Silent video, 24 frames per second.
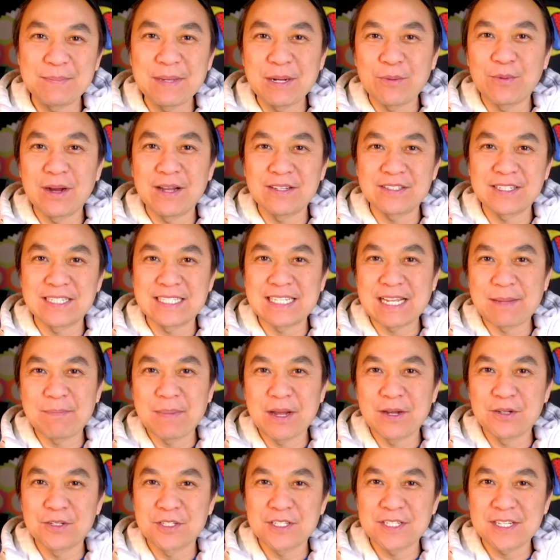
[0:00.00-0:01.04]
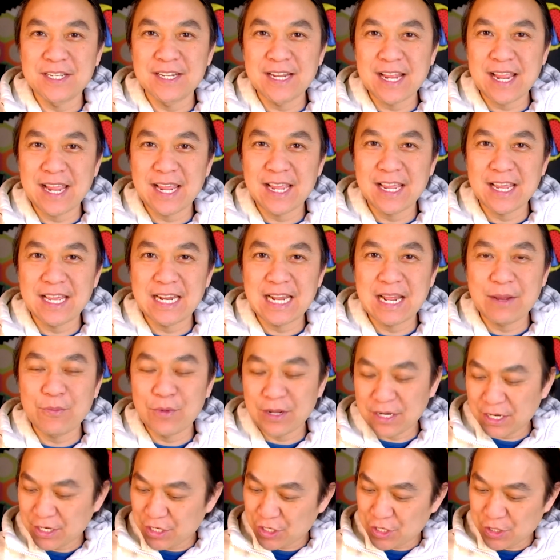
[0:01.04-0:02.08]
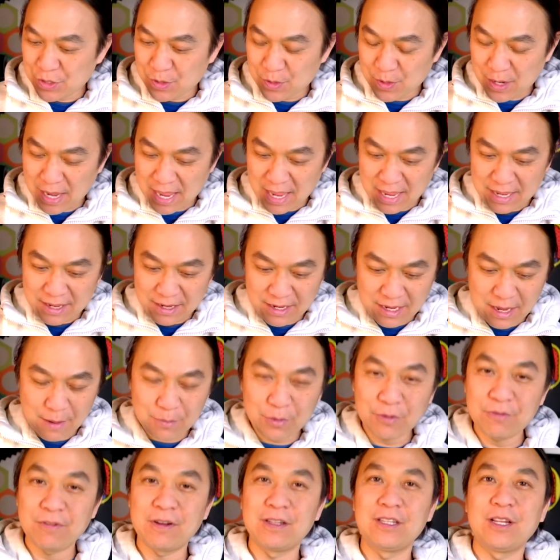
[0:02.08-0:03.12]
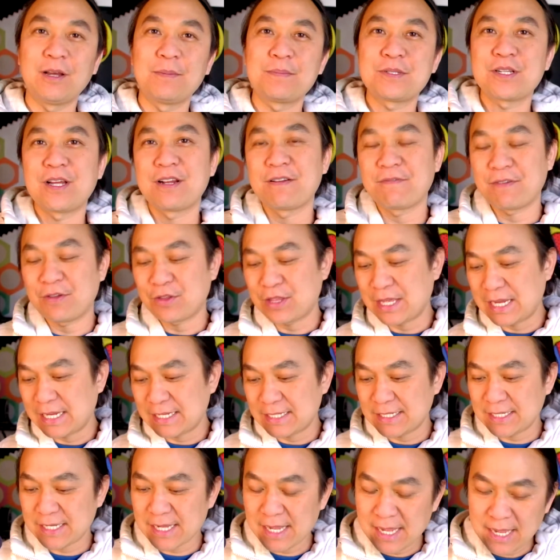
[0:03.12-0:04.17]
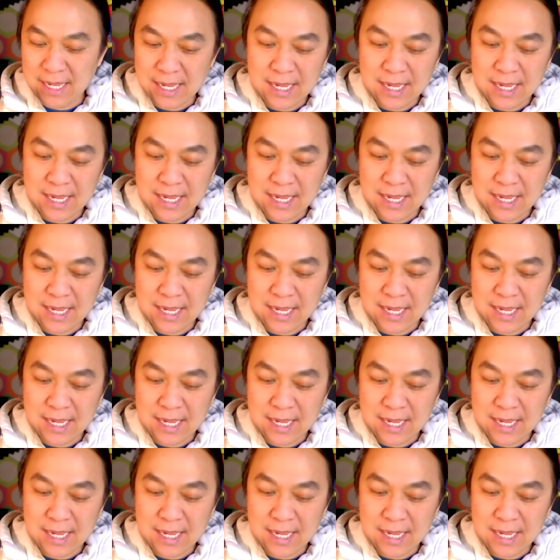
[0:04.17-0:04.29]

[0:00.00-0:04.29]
been a while since I posted, and I wanted to do a couple follow-ups on a few things.